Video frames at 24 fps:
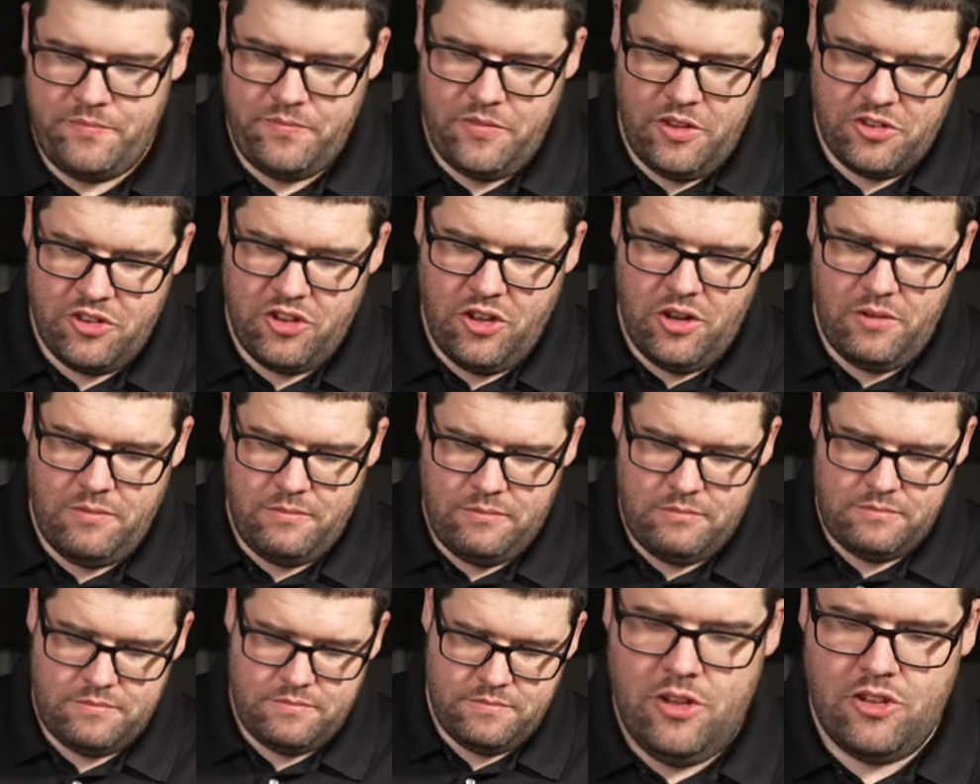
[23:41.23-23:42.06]
It's good.
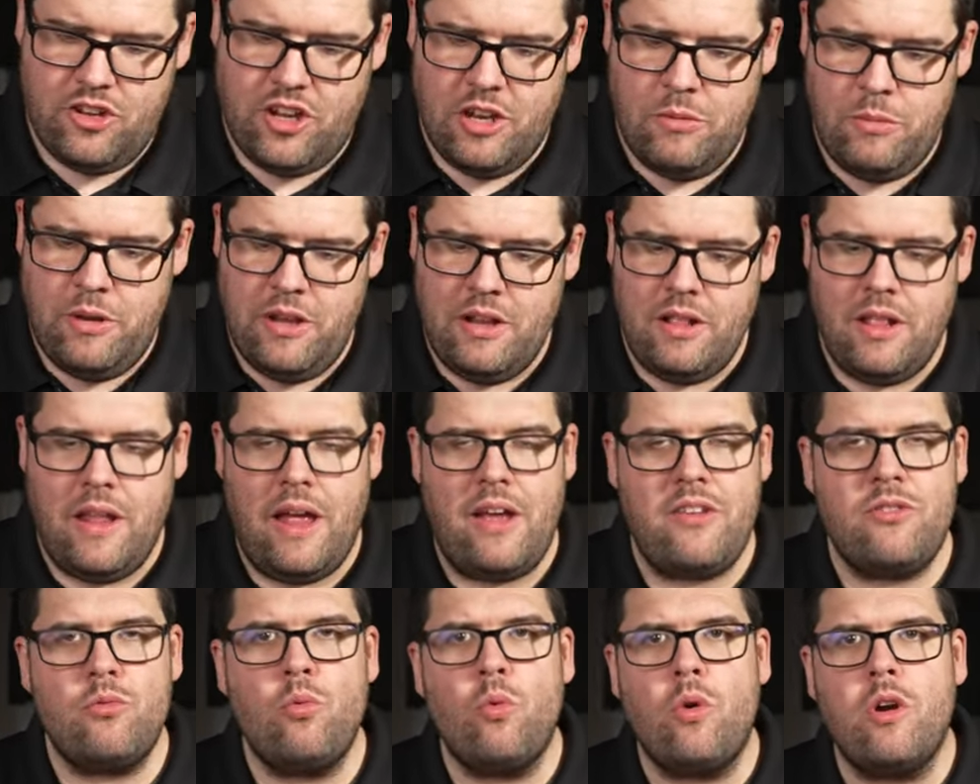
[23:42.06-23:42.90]
It's gonna be
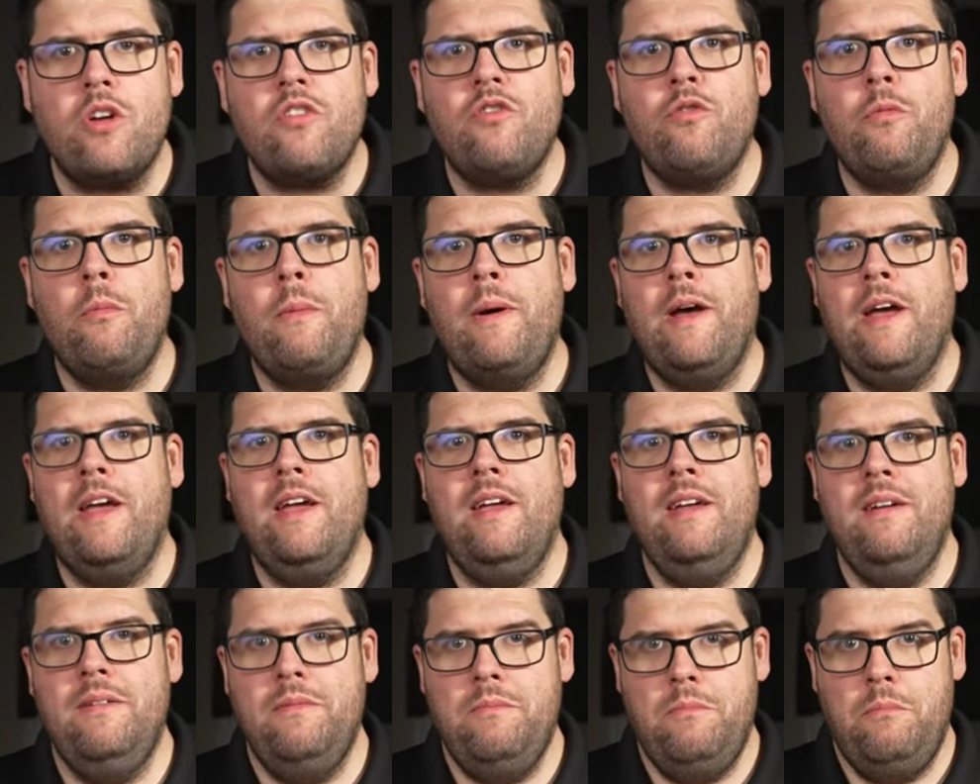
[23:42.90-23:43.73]
less work for
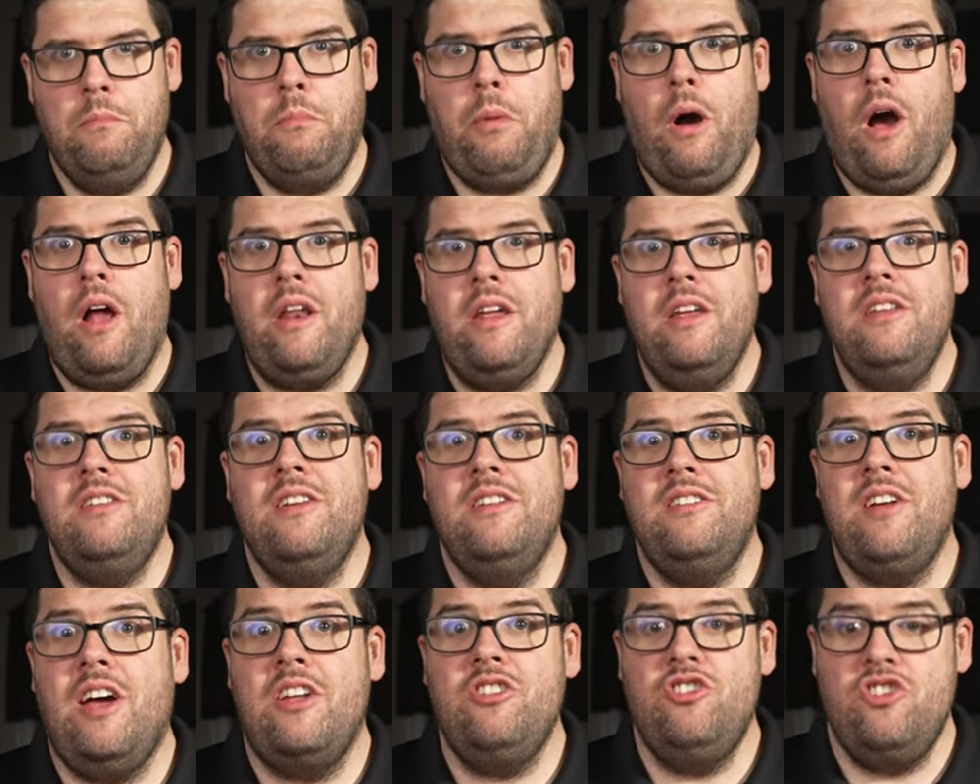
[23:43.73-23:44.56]
my body to
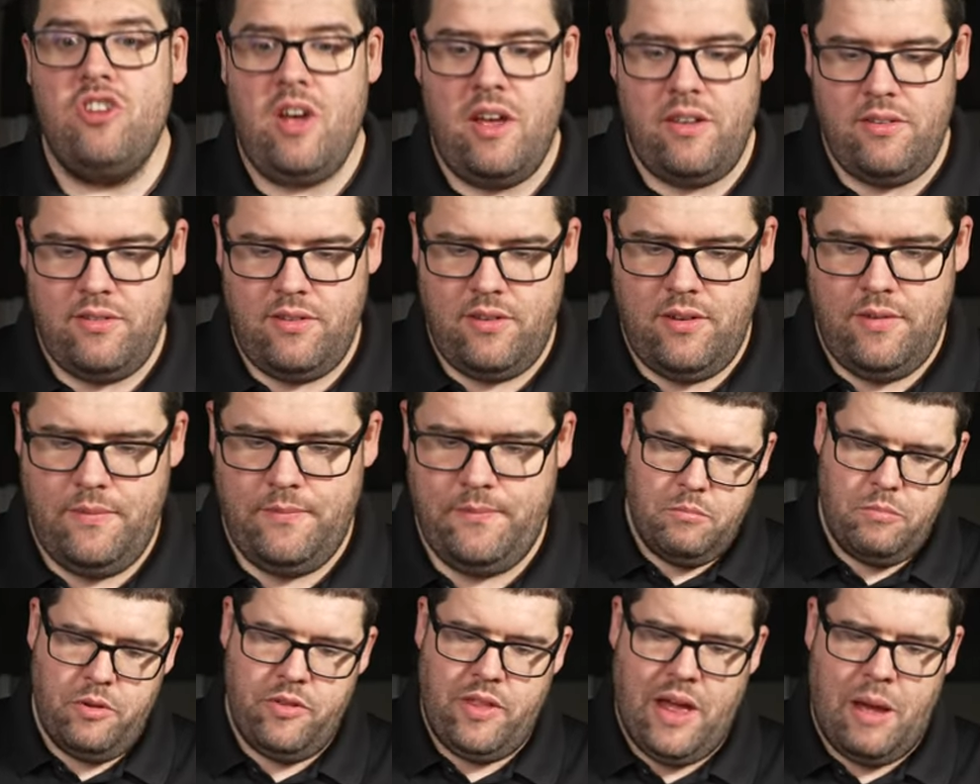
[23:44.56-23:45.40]
digest,
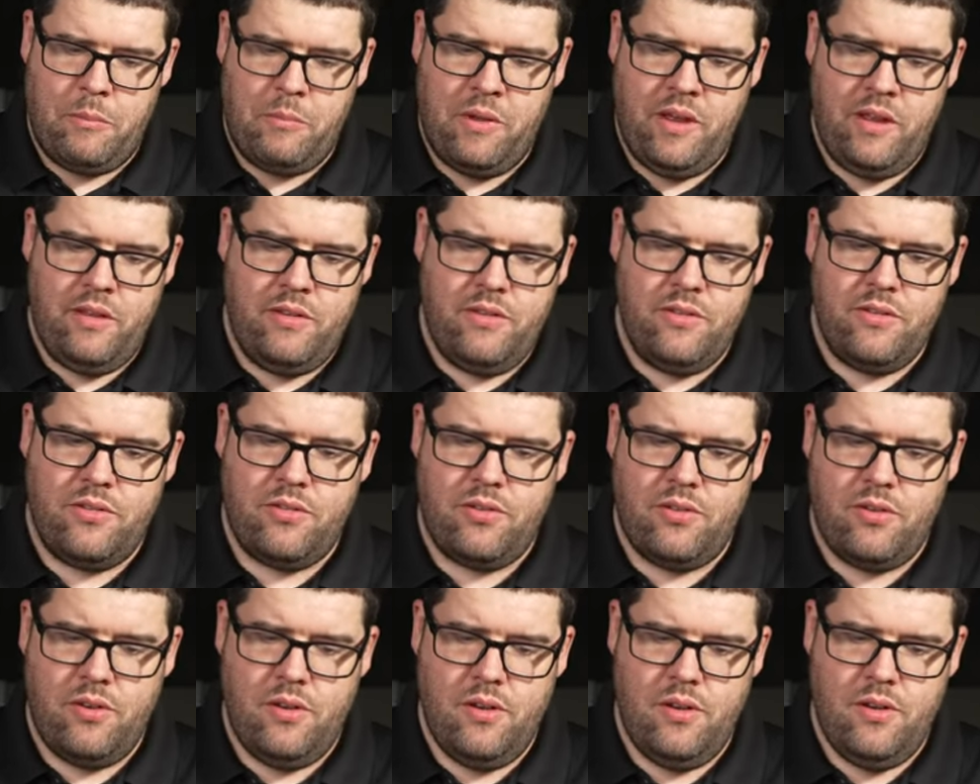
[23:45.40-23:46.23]
but that
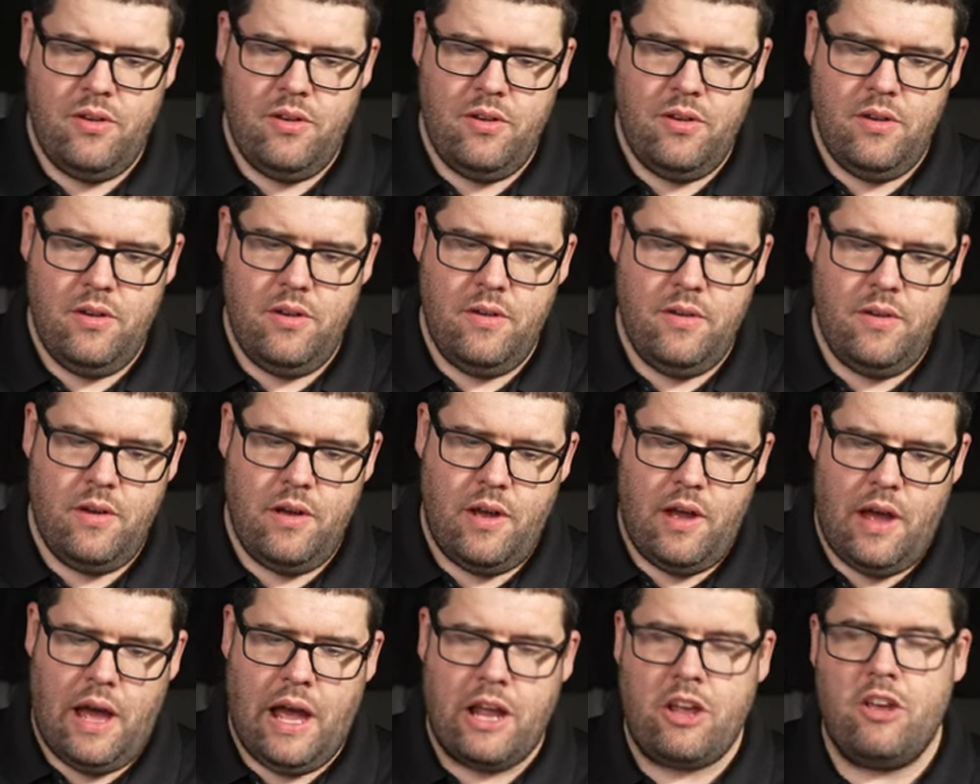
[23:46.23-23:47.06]
means
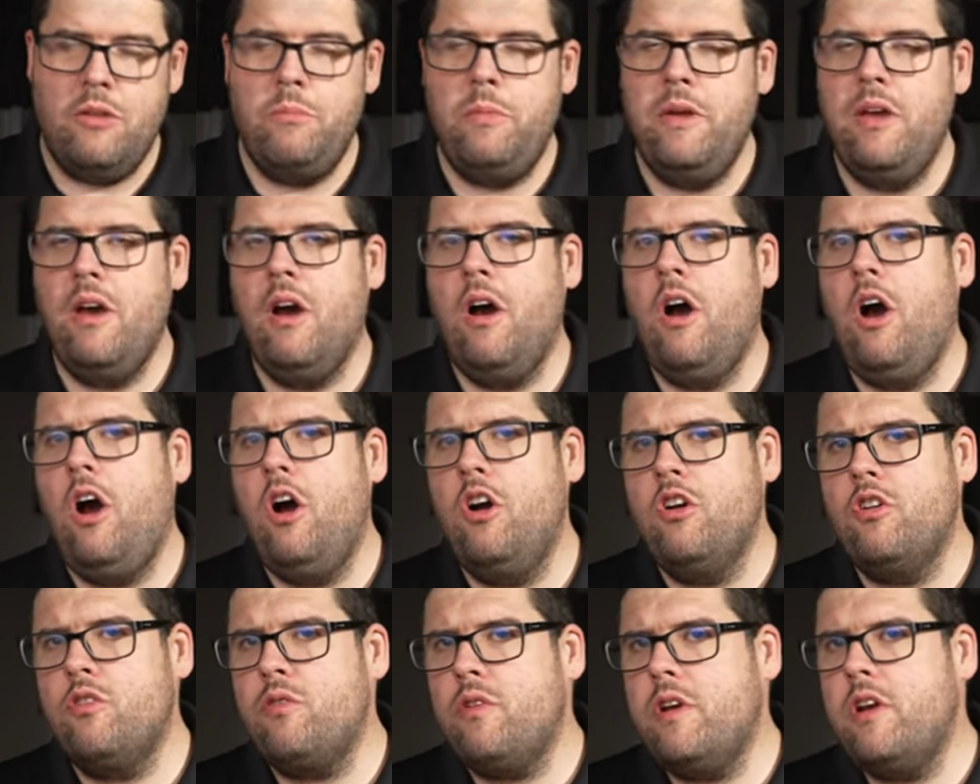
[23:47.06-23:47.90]
I could be
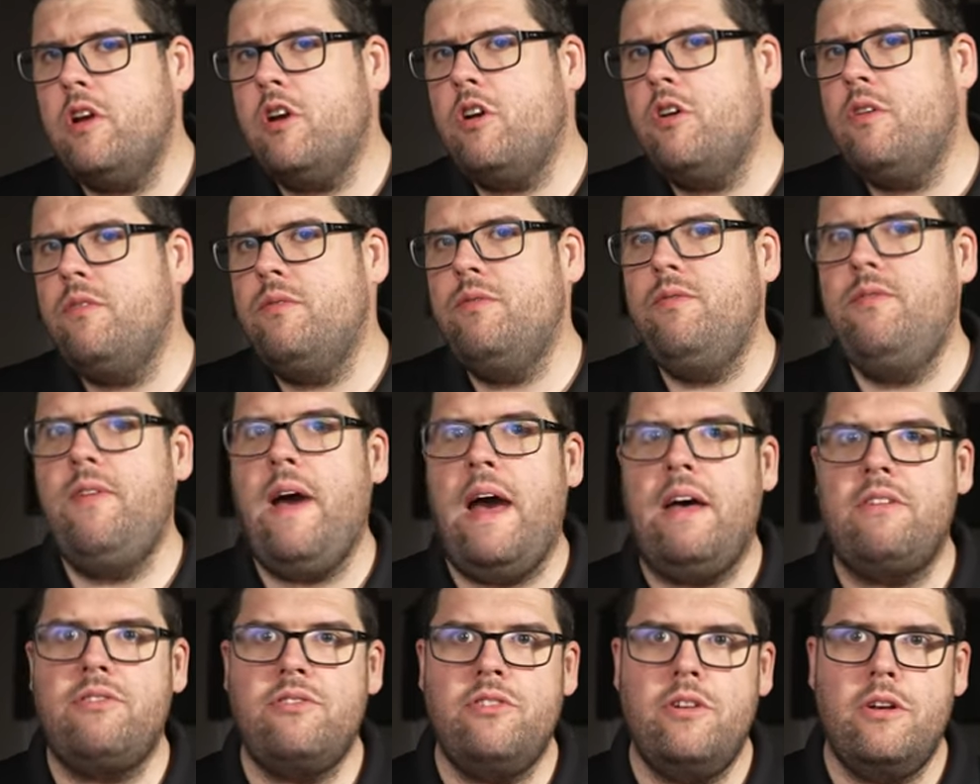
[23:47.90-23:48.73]
hungrier
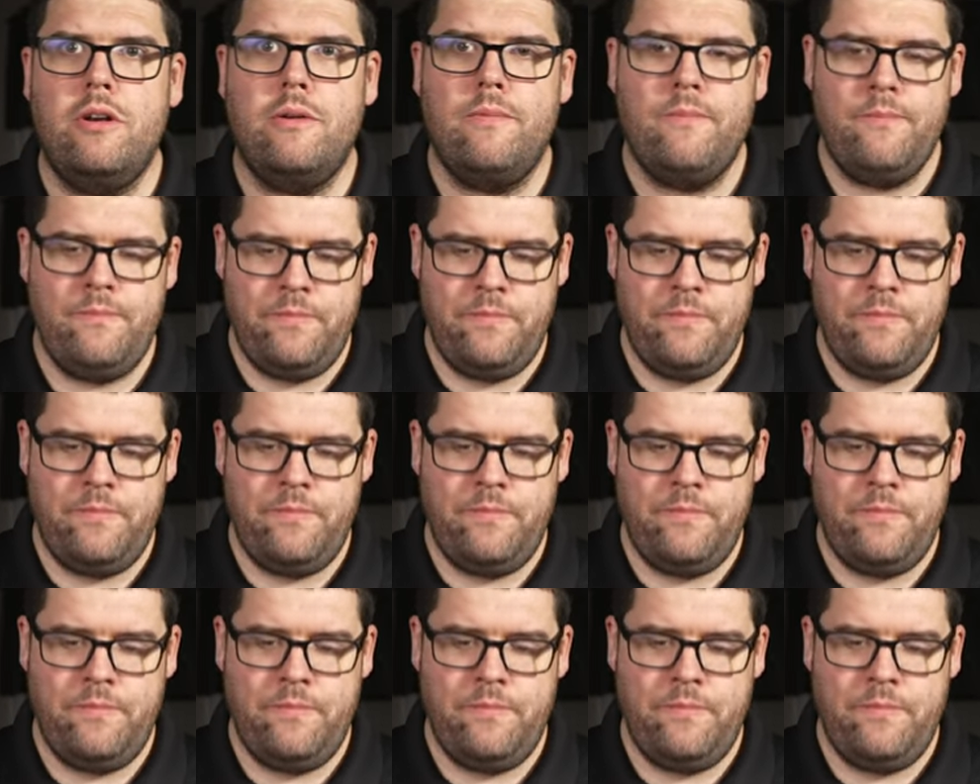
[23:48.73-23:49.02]
faster.